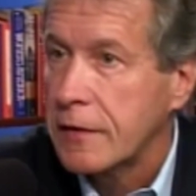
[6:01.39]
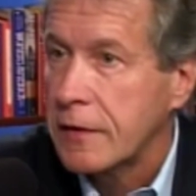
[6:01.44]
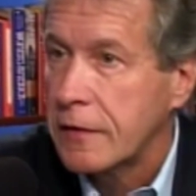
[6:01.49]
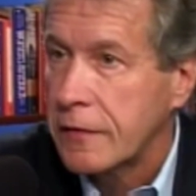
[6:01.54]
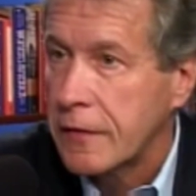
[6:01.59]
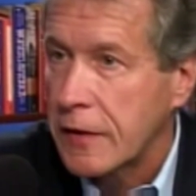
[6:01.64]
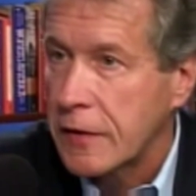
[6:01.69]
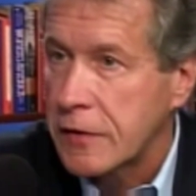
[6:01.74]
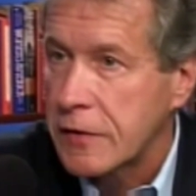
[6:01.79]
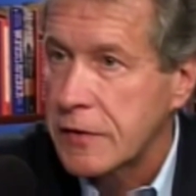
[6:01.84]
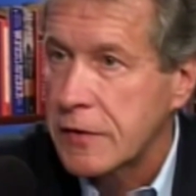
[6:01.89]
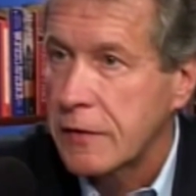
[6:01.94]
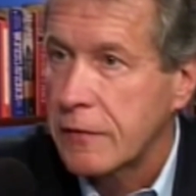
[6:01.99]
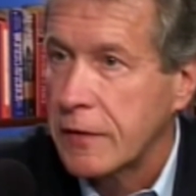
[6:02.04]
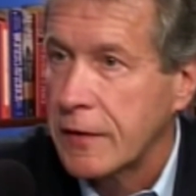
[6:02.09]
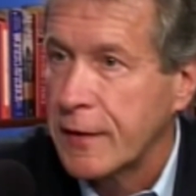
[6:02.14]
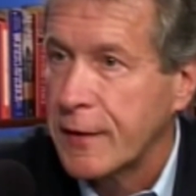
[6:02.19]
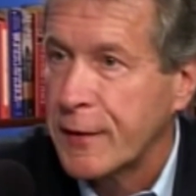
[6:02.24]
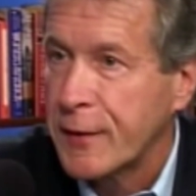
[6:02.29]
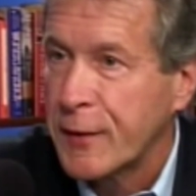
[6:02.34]
Confessions of
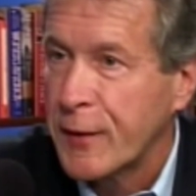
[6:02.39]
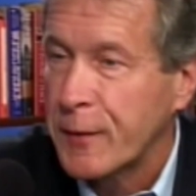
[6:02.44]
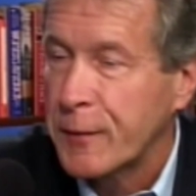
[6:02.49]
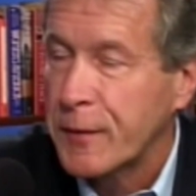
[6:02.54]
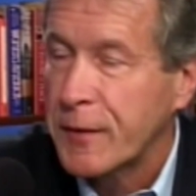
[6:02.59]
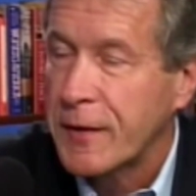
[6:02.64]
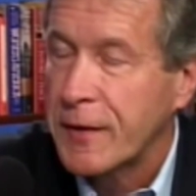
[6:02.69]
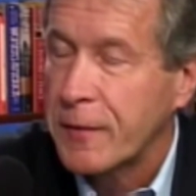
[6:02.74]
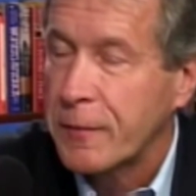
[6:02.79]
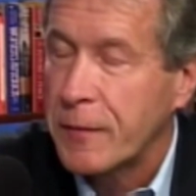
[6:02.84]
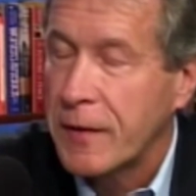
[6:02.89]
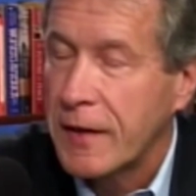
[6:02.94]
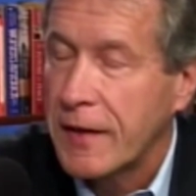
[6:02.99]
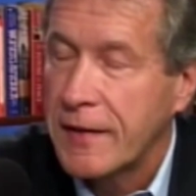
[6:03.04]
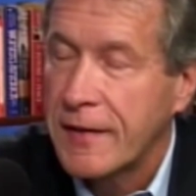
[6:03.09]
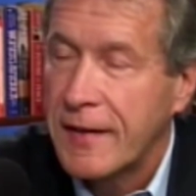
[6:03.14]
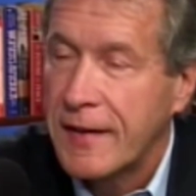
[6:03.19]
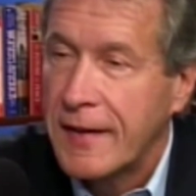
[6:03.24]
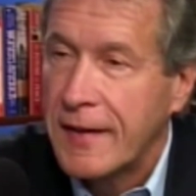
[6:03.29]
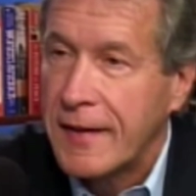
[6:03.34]
an Economic
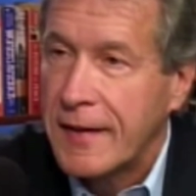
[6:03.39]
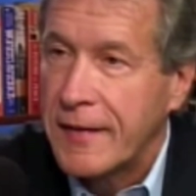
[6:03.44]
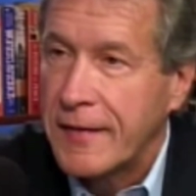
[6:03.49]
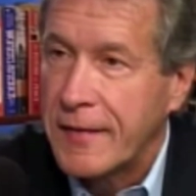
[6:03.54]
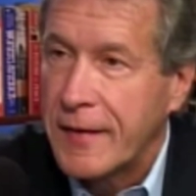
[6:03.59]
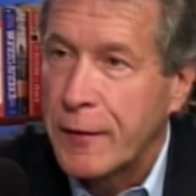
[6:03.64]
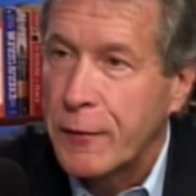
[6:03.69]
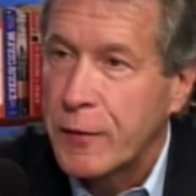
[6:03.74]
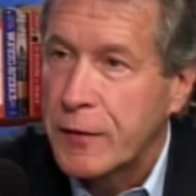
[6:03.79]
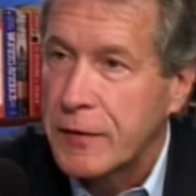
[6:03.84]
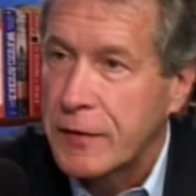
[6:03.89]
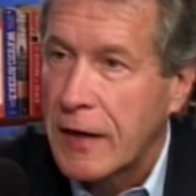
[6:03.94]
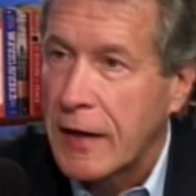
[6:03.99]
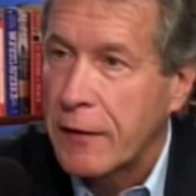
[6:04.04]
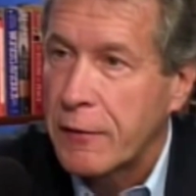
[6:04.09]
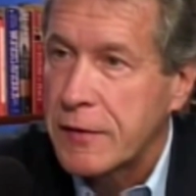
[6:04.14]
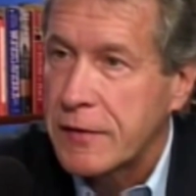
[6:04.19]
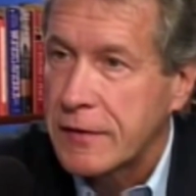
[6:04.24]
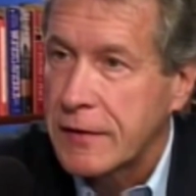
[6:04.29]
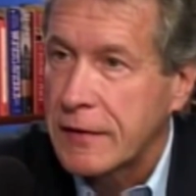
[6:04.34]
Hitman, that it
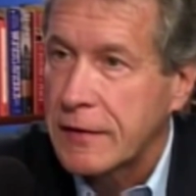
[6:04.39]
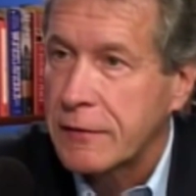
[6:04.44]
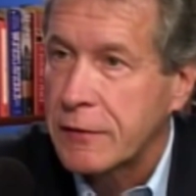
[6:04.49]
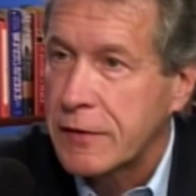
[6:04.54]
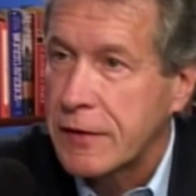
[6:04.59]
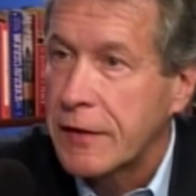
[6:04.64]
was